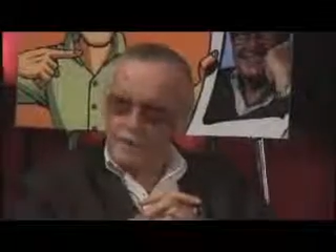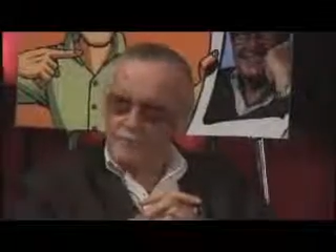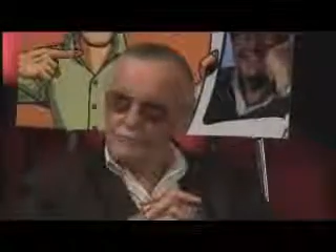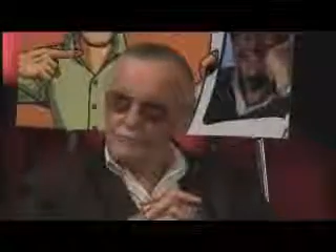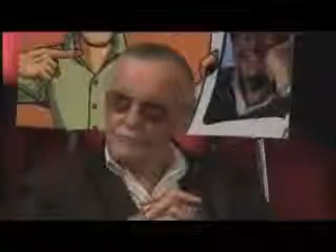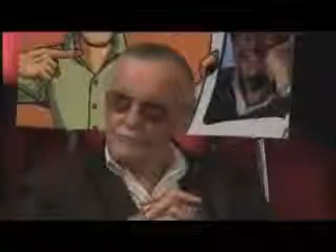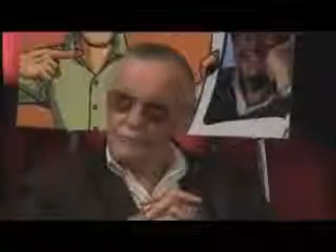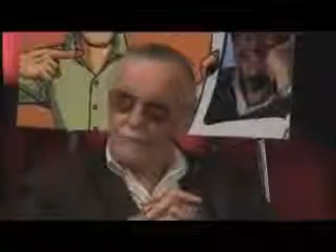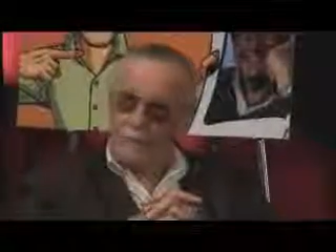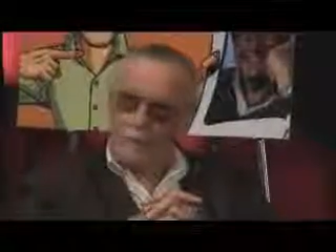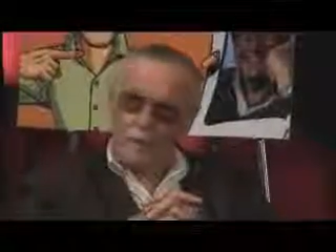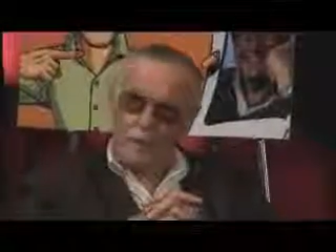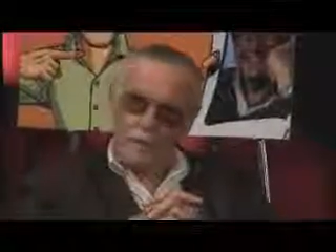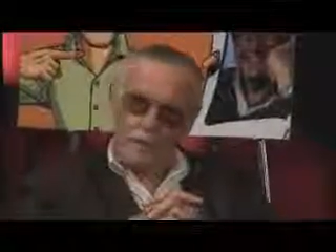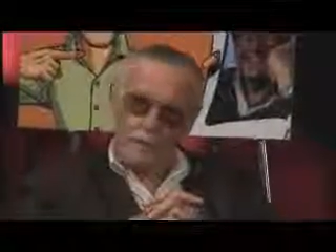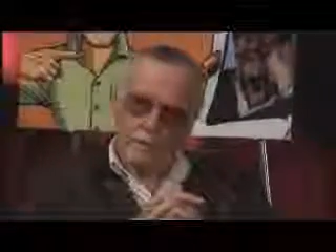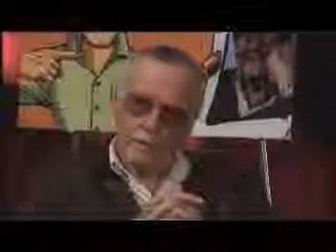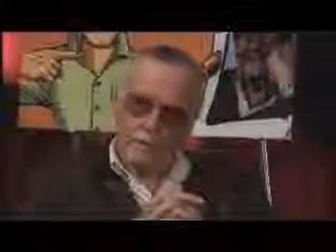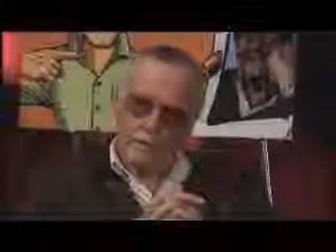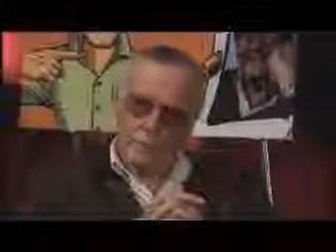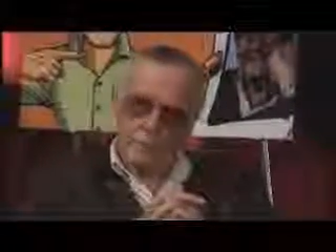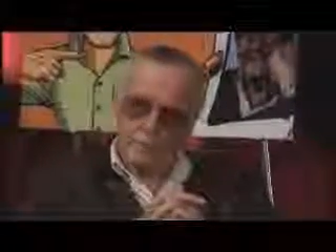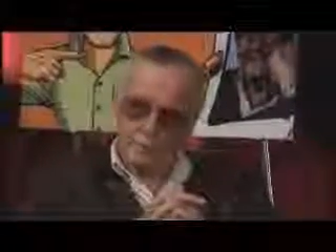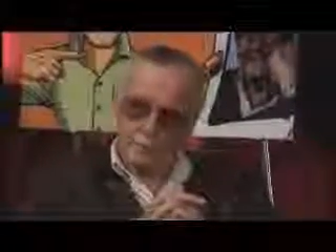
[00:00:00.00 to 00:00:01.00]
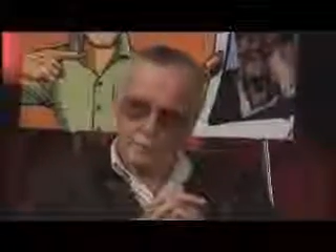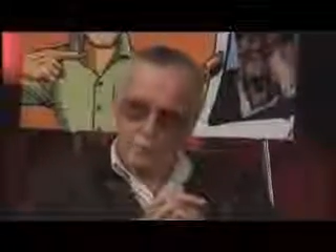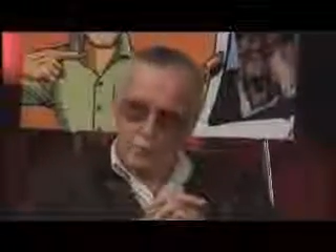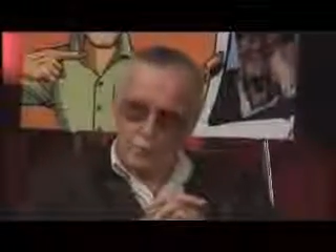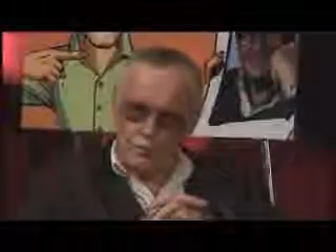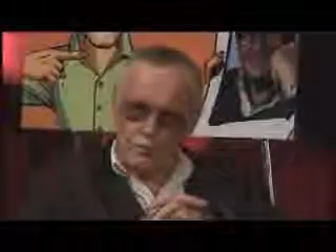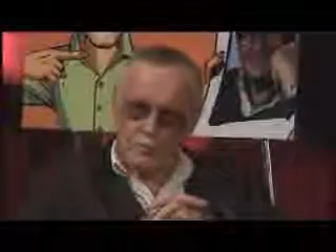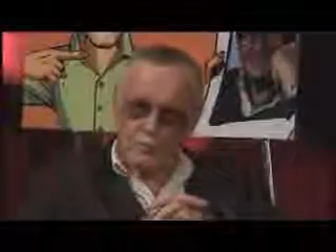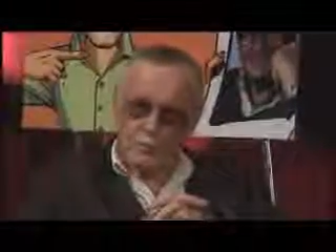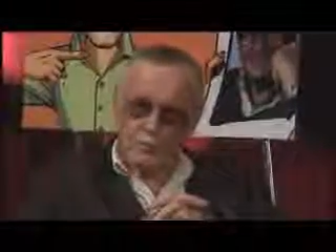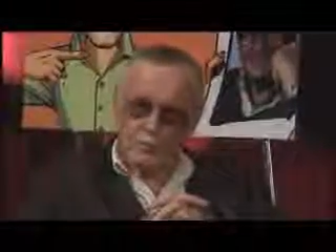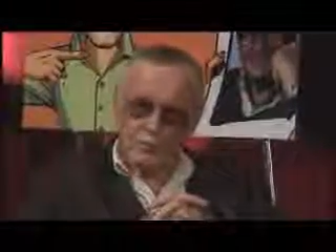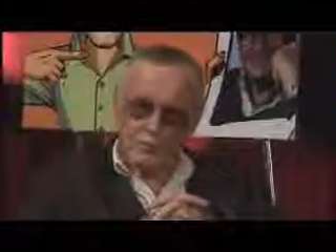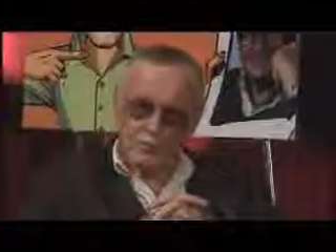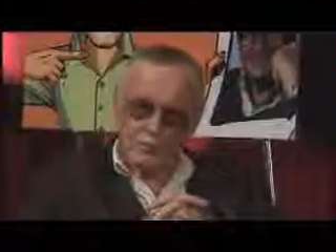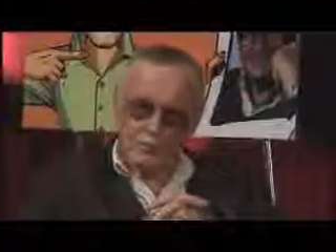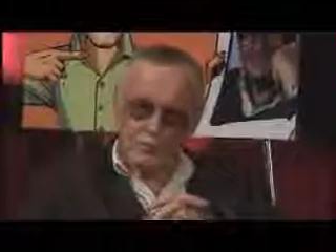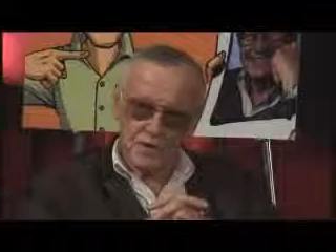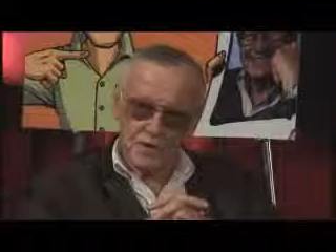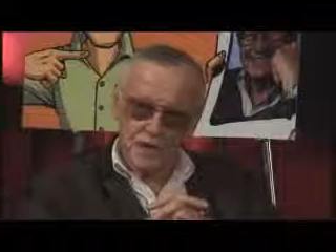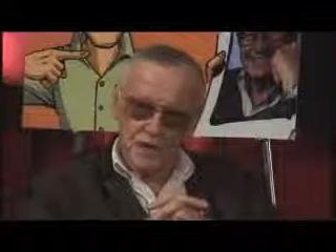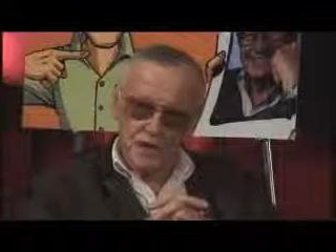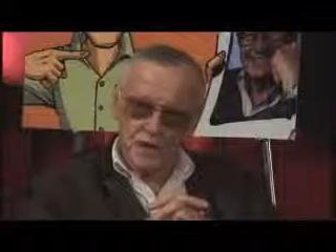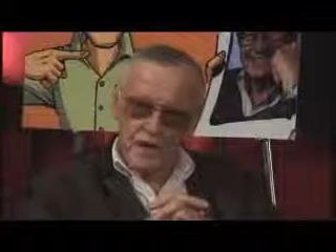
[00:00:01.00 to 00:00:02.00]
every one of those movies